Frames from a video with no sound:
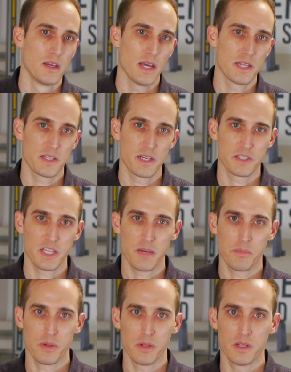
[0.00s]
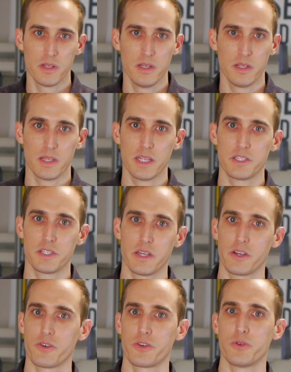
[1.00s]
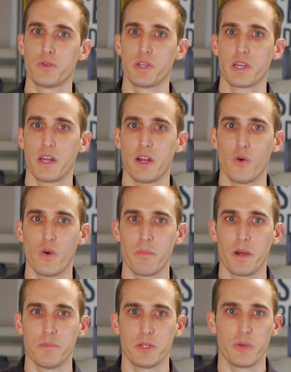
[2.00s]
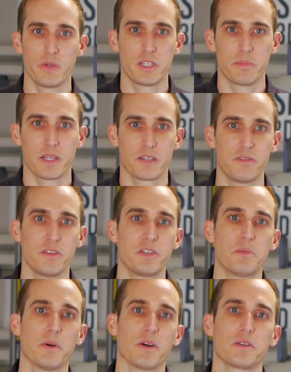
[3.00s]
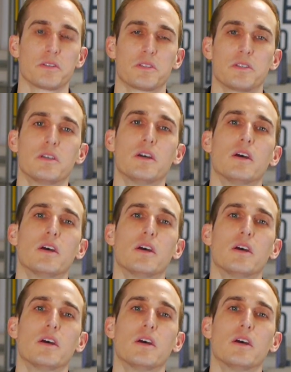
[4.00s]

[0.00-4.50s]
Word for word: As an example, let's say you're using an OMM to inspect 50 parts.